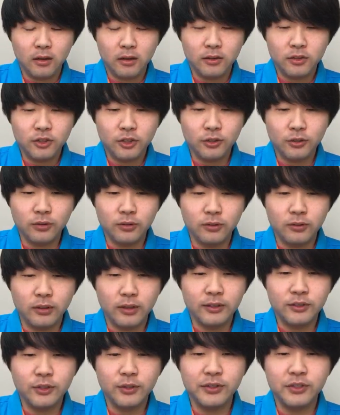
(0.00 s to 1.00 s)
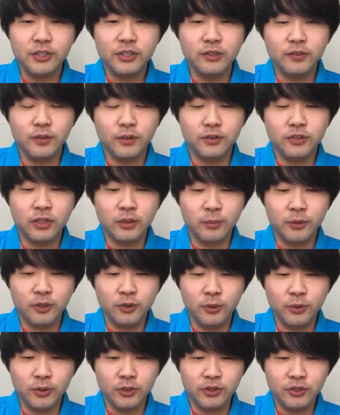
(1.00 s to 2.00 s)
So as you can see for the summer
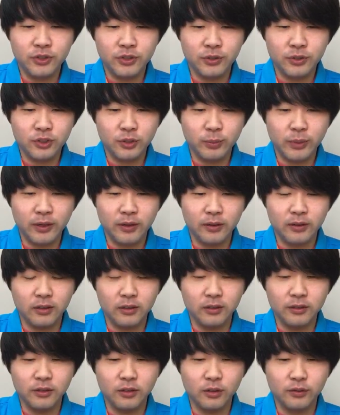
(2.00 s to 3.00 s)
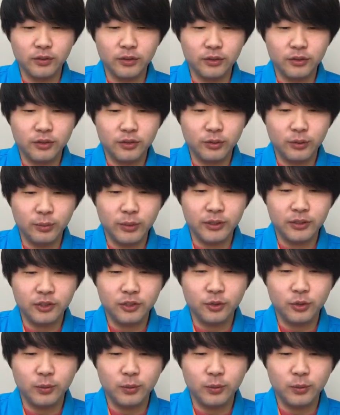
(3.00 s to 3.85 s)
course, there's about a little over 3 months to